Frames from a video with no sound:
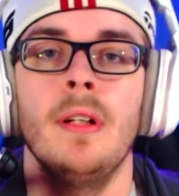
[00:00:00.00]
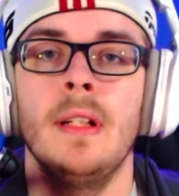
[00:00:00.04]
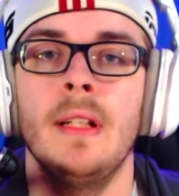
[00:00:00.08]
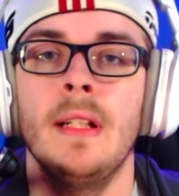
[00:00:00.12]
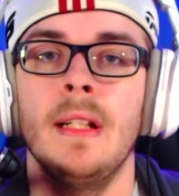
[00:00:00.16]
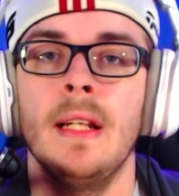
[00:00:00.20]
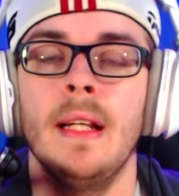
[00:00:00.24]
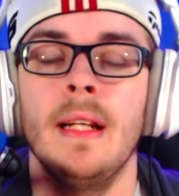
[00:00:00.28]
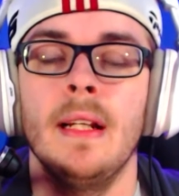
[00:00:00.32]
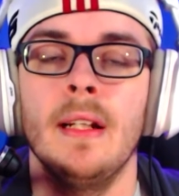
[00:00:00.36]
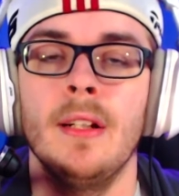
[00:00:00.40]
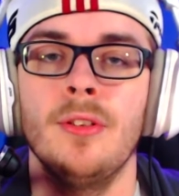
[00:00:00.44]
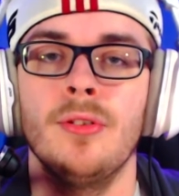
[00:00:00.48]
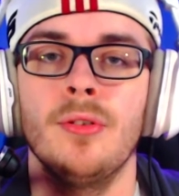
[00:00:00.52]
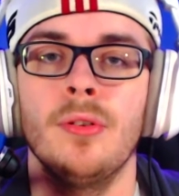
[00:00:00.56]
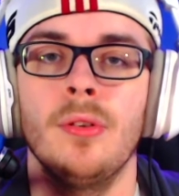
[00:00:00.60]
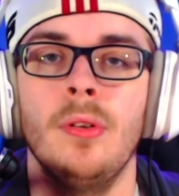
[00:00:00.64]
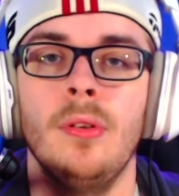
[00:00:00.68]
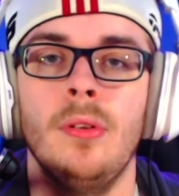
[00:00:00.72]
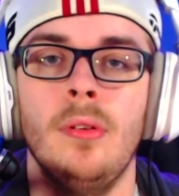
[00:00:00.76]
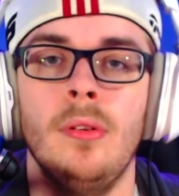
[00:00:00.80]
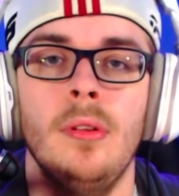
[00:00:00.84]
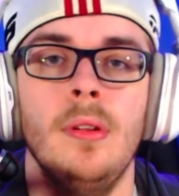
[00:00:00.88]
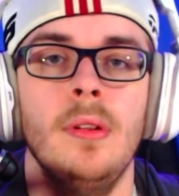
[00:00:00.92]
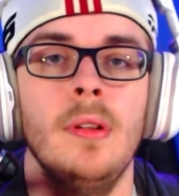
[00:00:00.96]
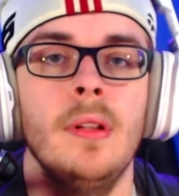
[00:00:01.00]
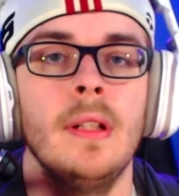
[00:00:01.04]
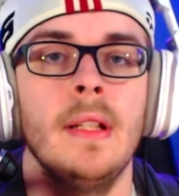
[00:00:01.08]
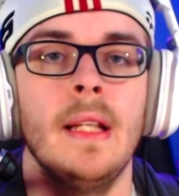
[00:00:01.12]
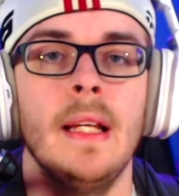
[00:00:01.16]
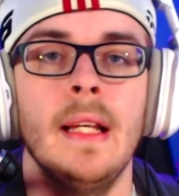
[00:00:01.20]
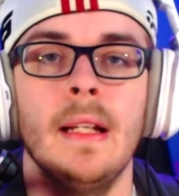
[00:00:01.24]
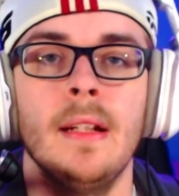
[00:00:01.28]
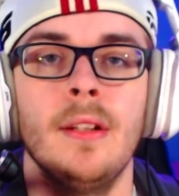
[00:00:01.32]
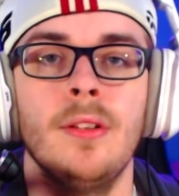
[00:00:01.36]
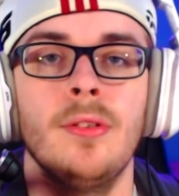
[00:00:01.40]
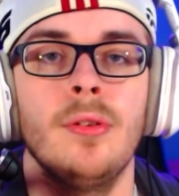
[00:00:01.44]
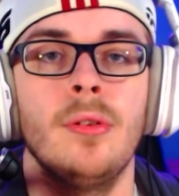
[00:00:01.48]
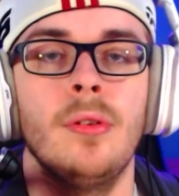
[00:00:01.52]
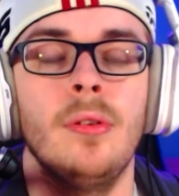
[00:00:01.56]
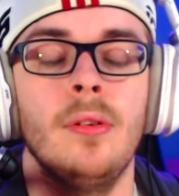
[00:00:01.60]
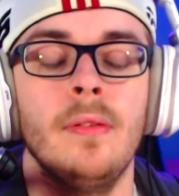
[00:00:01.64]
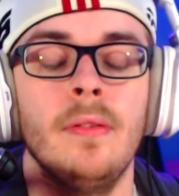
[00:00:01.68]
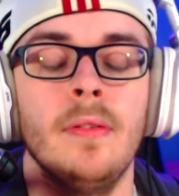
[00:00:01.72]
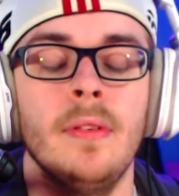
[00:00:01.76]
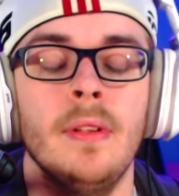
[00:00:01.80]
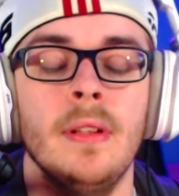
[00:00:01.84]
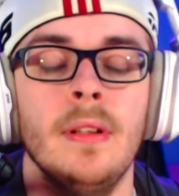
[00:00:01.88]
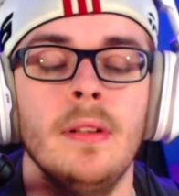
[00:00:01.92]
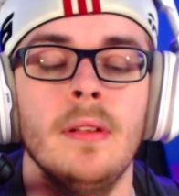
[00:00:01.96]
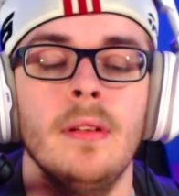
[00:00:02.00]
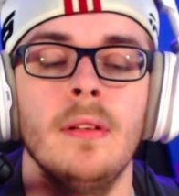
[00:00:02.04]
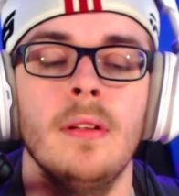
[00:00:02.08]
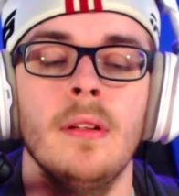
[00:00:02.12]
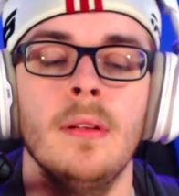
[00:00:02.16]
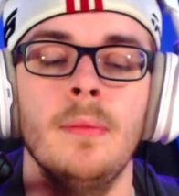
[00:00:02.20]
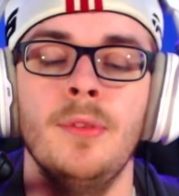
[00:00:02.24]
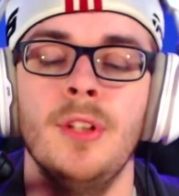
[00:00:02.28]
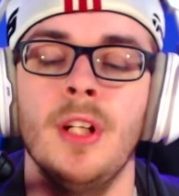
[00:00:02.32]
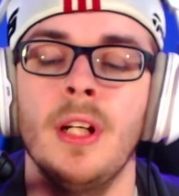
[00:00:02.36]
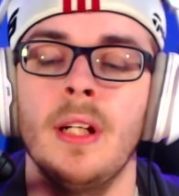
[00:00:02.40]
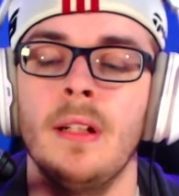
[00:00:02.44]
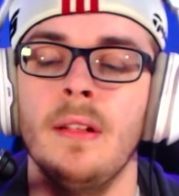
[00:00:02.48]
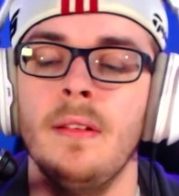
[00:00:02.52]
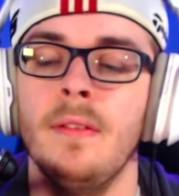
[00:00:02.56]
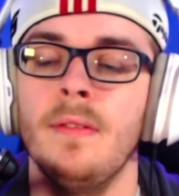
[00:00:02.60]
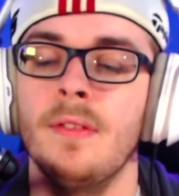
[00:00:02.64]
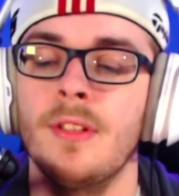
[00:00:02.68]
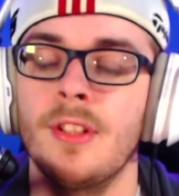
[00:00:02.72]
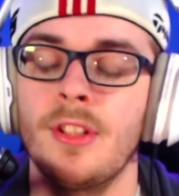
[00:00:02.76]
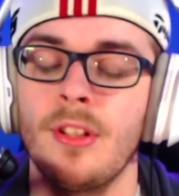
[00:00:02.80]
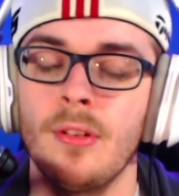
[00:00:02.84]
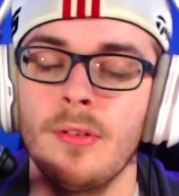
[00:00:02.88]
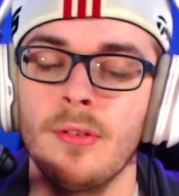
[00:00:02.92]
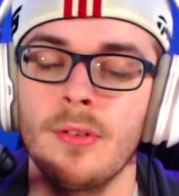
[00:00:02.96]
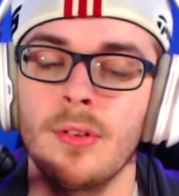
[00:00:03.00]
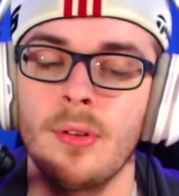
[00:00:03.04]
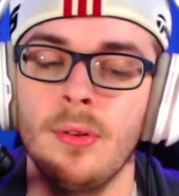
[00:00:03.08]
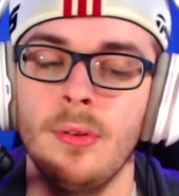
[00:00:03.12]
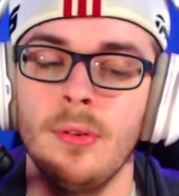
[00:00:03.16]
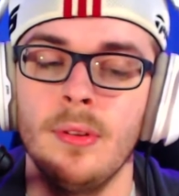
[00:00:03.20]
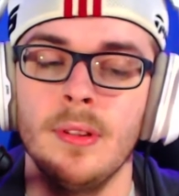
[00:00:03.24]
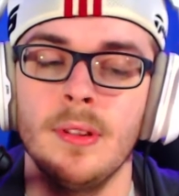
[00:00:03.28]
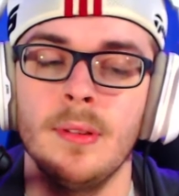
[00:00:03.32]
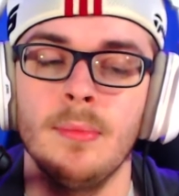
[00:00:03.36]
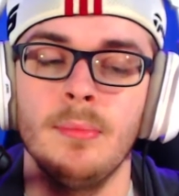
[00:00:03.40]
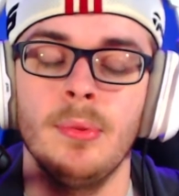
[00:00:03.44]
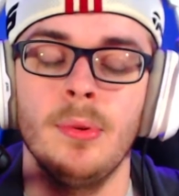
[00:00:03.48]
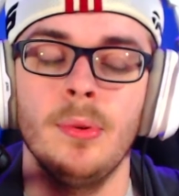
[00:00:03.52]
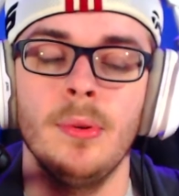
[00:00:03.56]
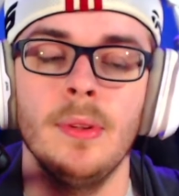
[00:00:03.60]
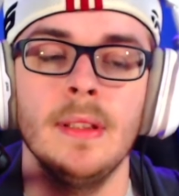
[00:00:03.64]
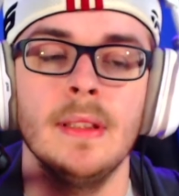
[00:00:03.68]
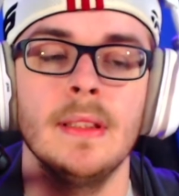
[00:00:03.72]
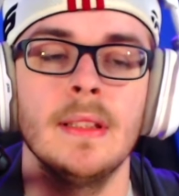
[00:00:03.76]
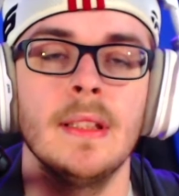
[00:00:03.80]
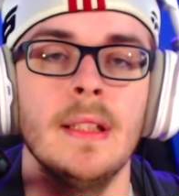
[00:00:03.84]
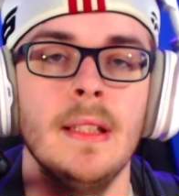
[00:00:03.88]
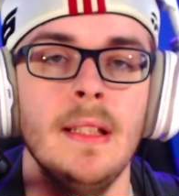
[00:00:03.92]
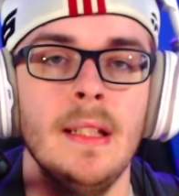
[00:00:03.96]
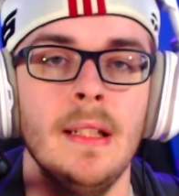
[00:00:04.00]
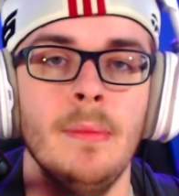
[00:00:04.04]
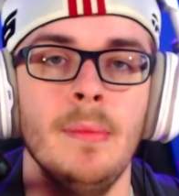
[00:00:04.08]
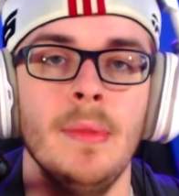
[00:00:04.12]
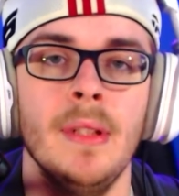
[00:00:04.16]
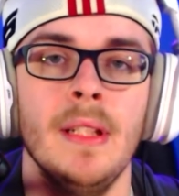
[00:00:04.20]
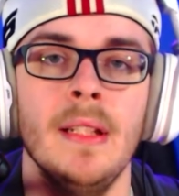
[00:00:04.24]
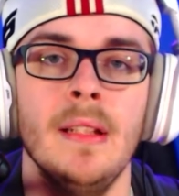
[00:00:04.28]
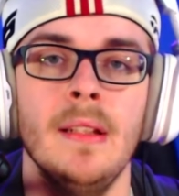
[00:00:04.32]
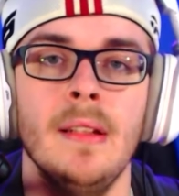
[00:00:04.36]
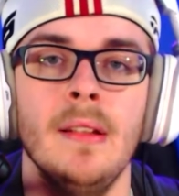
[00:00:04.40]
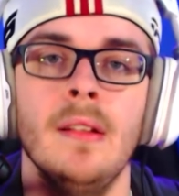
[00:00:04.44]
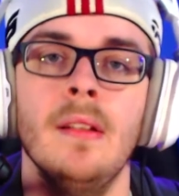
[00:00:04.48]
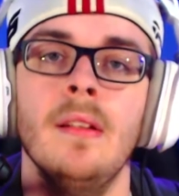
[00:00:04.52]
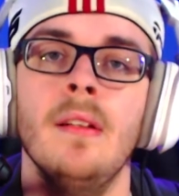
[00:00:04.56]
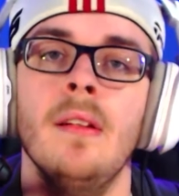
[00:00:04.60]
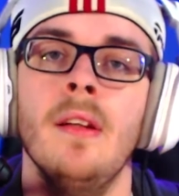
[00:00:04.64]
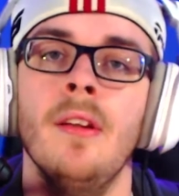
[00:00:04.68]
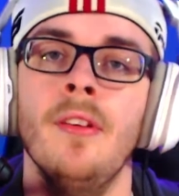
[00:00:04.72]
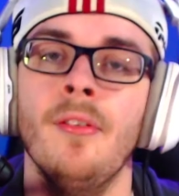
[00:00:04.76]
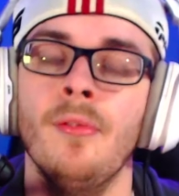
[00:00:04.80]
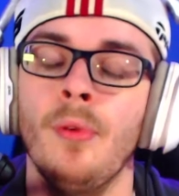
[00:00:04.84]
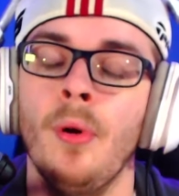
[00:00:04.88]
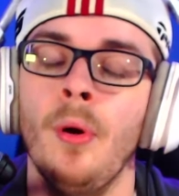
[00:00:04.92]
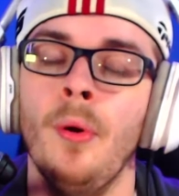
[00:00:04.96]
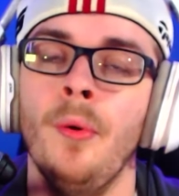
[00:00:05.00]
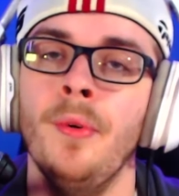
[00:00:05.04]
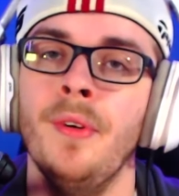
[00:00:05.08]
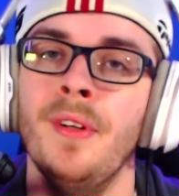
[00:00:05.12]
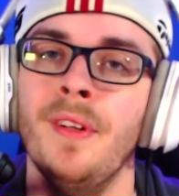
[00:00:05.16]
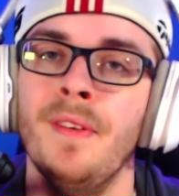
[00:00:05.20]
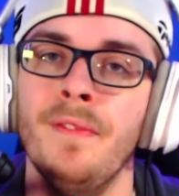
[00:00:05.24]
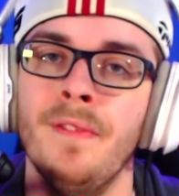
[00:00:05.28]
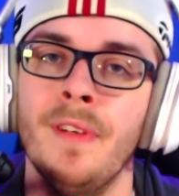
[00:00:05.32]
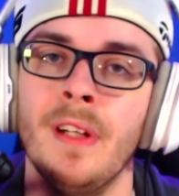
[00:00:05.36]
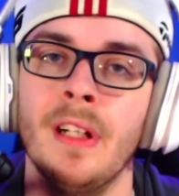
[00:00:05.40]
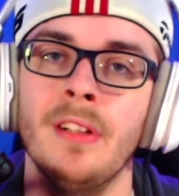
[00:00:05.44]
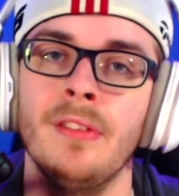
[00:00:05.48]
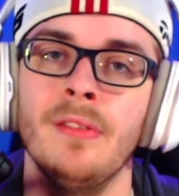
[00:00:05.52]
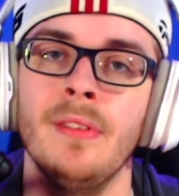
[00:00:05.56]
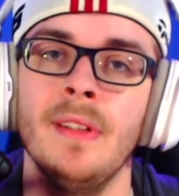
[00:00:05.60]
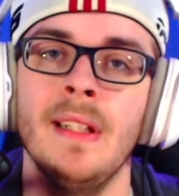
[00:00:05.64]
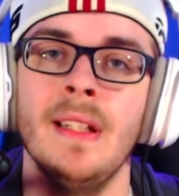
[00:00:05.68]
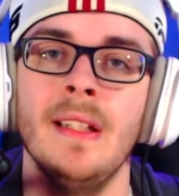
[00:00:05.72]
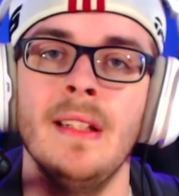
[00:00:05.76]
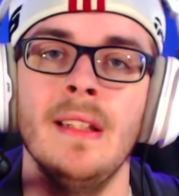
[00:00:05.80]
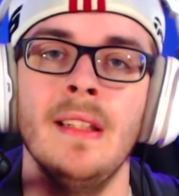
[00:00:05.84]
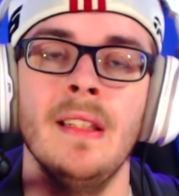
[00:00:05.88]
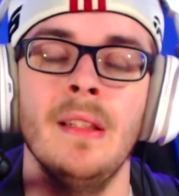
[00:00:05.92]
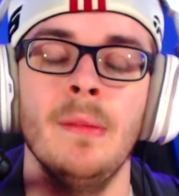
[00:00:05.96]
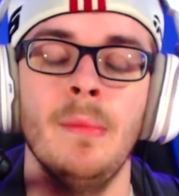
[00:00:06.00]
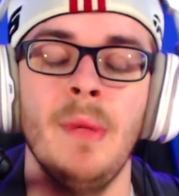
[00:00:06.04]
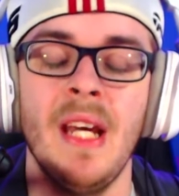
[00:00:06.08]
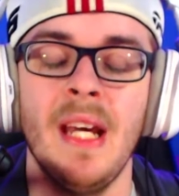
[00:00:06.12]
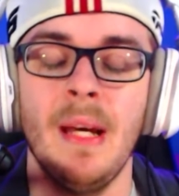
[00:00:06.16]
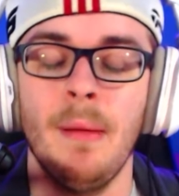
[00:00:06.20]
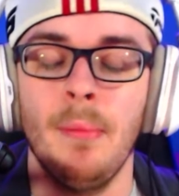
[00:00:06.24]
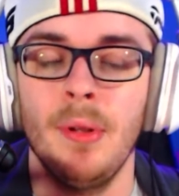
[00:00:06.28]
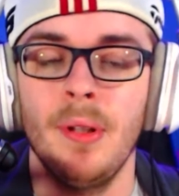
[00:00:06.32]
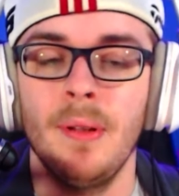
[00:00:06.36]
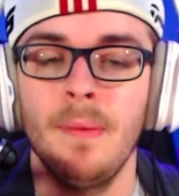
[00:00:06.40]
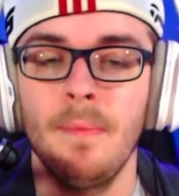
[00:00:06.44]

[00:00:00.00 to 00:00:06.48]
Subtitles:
gain control of the objective, start scoring some points, and begin the road to victory in the map.